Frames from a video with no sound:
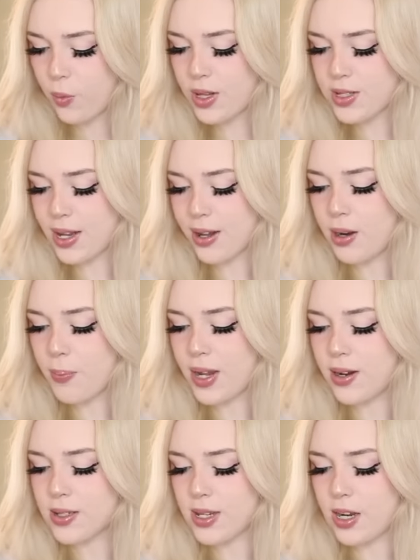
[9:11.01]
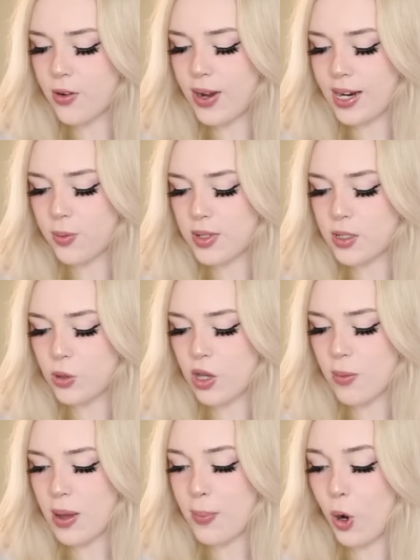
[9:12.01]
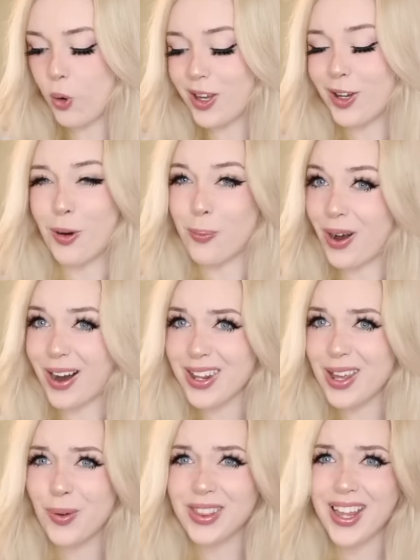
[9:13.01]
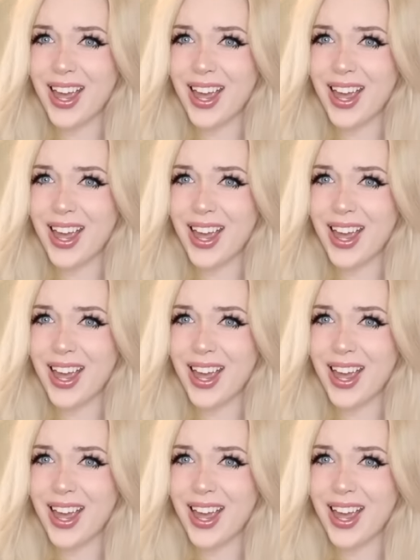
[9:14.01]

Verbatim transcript: When this icon appears, interact with Suki by poking her body? What the